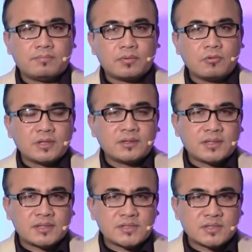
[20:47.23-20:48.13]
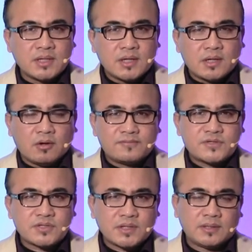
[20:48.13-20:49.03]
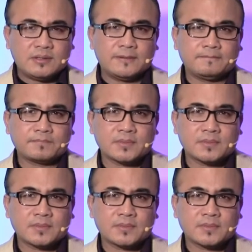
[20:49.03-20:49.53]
the brokenness of sin,